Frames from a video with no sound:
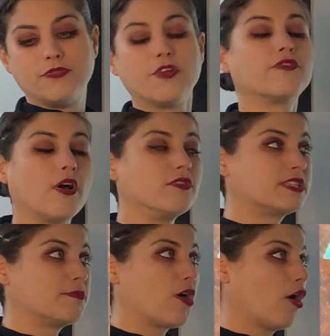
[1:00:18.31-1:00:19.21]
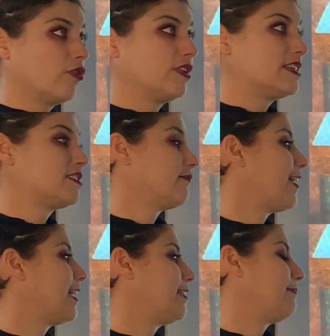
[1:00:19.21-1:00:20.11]
they're the, some of the earliest
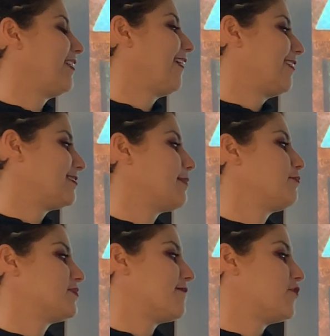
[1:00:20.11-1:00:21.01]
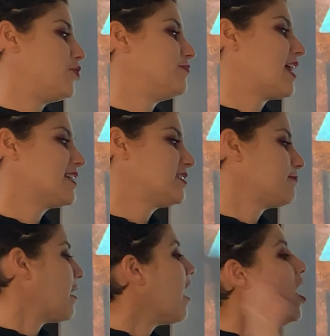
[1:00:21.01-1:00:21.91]
surviving examples of the New
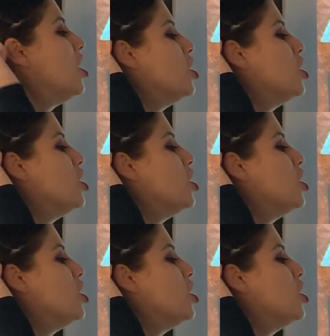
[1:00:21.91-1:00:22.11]
Testament.